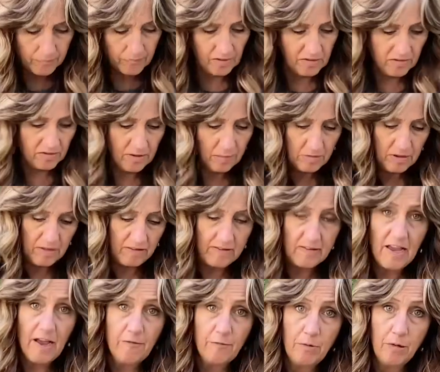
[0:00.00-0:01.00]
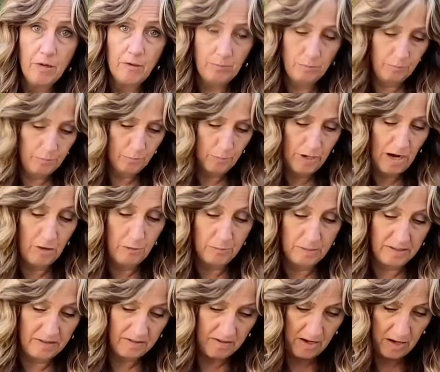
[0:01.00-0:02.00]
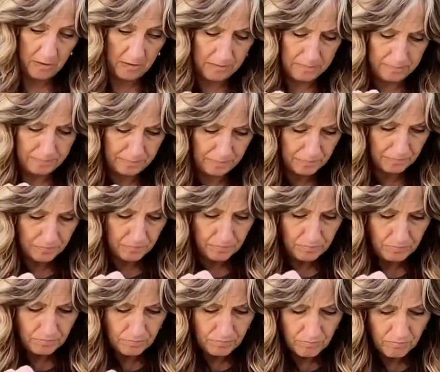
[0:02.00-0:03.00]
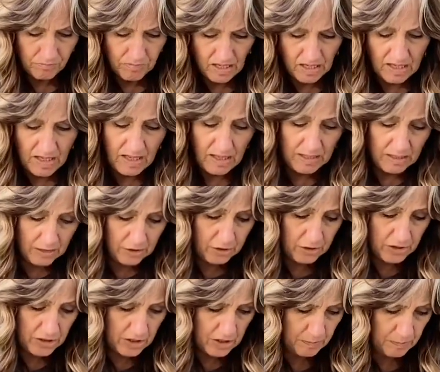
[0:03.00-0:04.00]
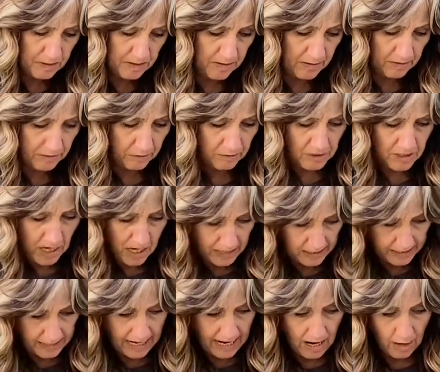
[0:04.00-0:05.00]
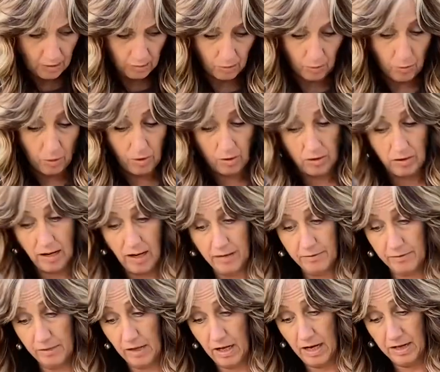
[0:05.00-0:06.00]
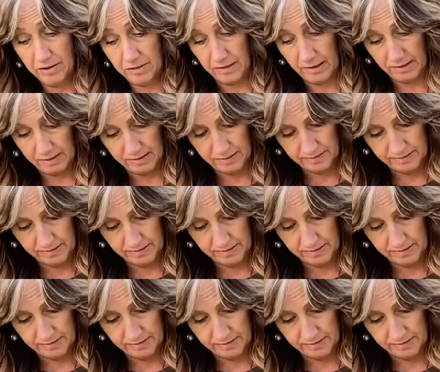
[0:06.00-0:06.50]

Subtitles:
some of these have brown bits on them. It could just be that they're dying out, or I think this